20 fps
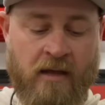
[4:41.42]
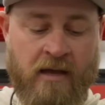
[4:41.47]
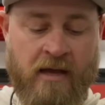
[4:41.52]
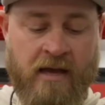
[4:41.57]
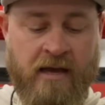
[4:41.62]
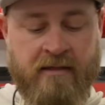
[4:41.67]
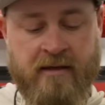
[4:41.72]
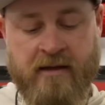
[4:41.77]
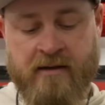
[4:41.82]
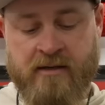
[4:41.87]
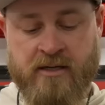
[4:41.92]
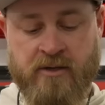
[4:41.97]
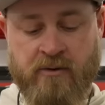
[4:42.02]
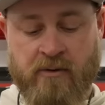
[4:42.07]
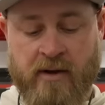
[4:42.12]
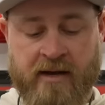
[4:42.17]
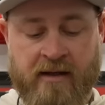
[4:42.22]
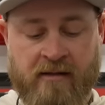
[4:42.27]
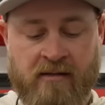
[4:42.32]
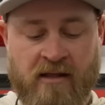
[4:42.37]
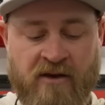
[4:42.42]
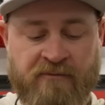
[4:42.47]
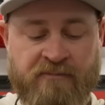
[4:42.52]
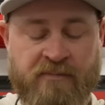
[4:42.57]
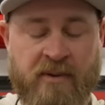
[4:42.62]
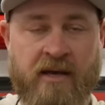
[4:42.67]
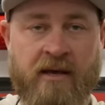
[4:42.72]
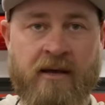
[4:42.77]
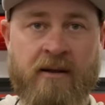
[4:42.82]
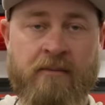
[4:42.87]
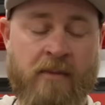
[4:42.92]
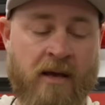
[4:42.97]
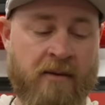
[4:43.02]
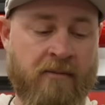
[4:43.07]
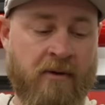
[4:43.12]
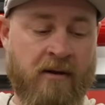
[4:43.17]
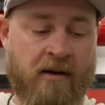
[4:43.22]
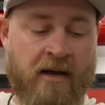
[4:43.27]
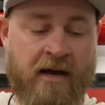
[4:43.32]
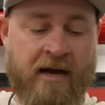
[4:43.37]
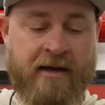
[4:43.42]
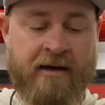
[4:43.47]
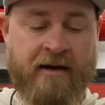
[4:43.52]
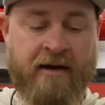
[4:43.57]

and then to any left pin, maybe a nine